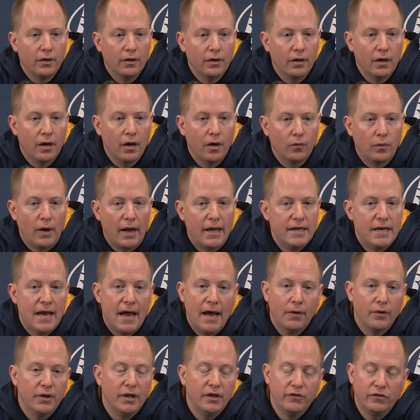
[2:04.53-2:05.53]
Uh, right
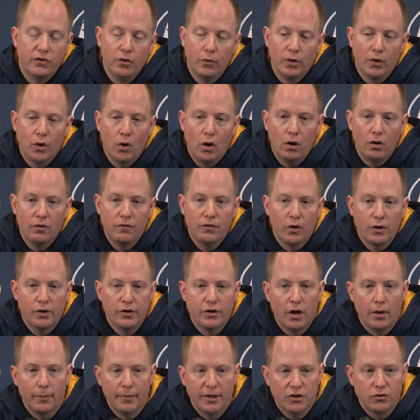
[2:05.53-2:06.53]
now, he's doing all of our
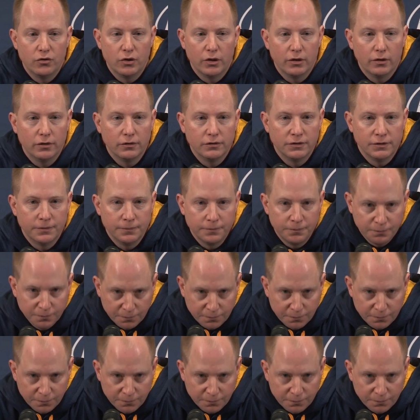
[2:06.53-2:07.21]
dummy drills.